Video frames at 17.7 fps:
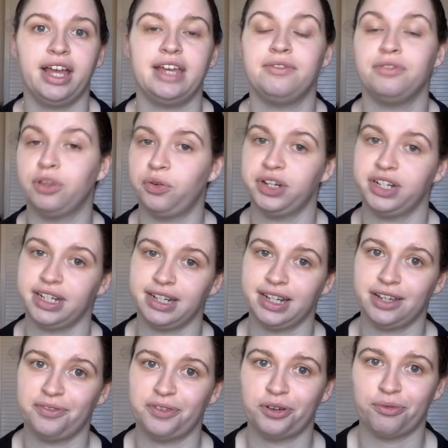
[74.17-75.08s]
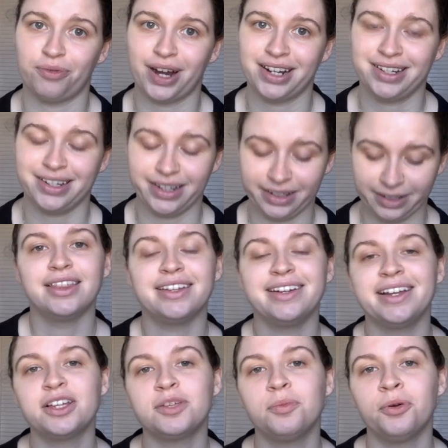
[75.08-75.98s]
even though I didn't give it a rating. The
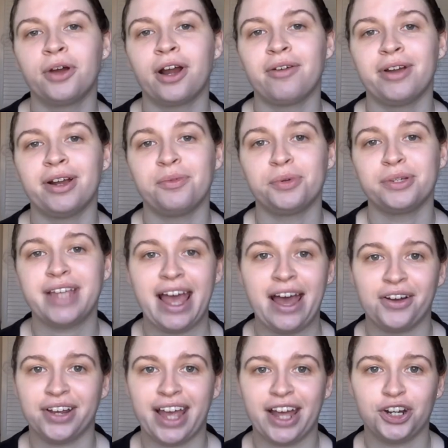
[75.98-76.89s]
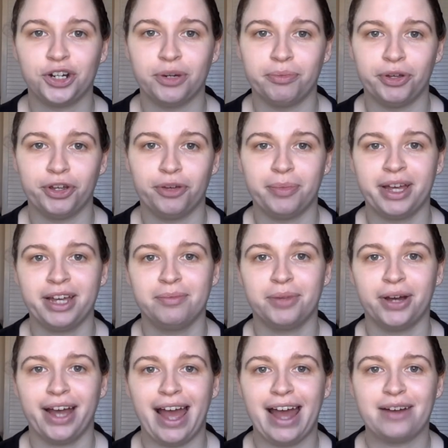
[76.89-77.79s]
next book I read was How to Catch a Mermaid
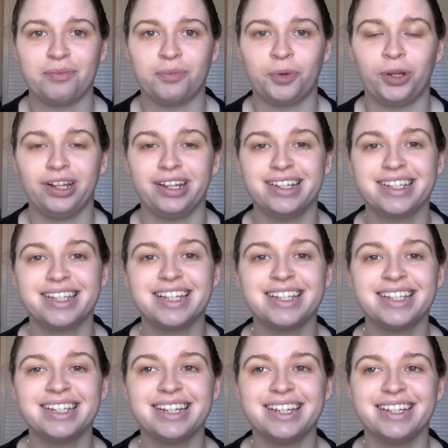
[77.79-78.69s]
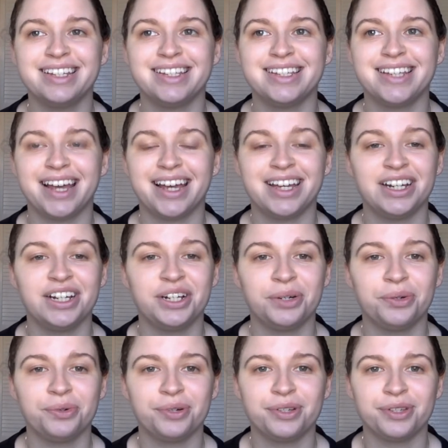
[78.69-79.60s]
by Adam Wallace. This is a
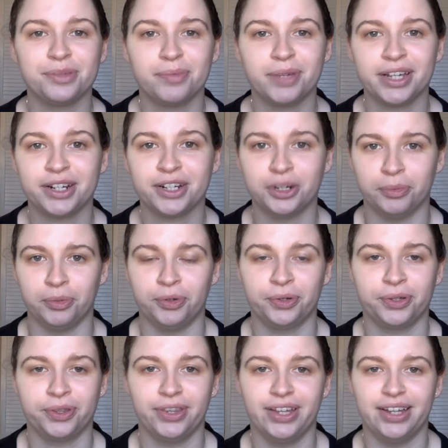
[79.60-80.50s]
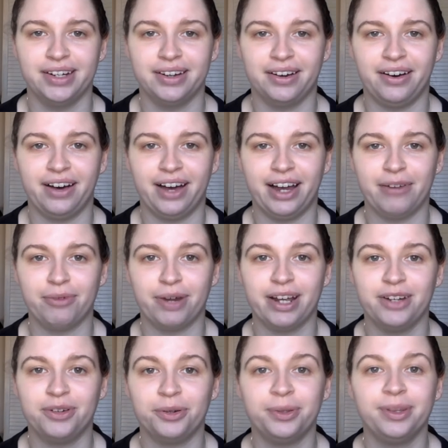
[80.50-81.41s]
children's picture book that I
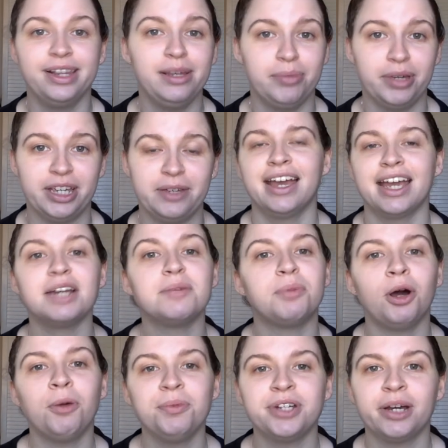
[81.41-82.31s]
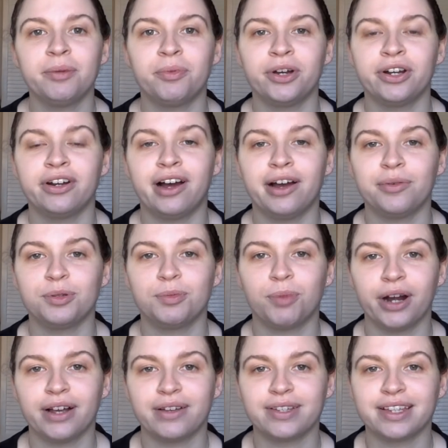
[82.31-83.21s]
read on Libby. It popped up when I was
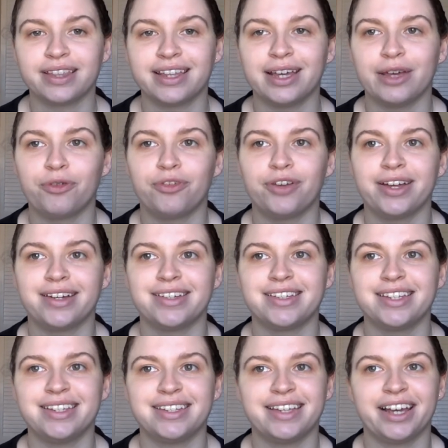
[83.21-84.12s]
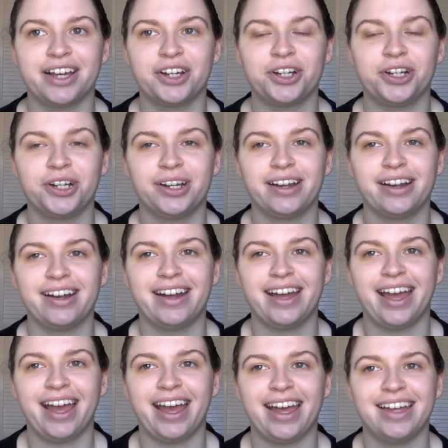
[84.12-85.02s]
browsing their fantasy section
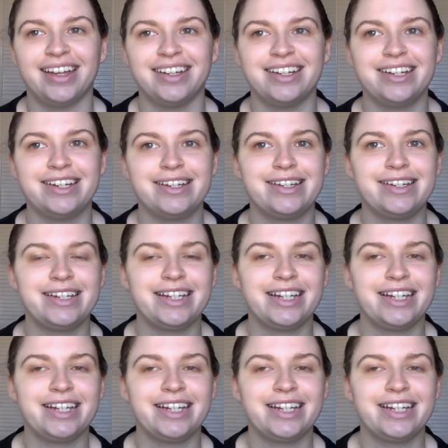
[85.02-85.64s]
and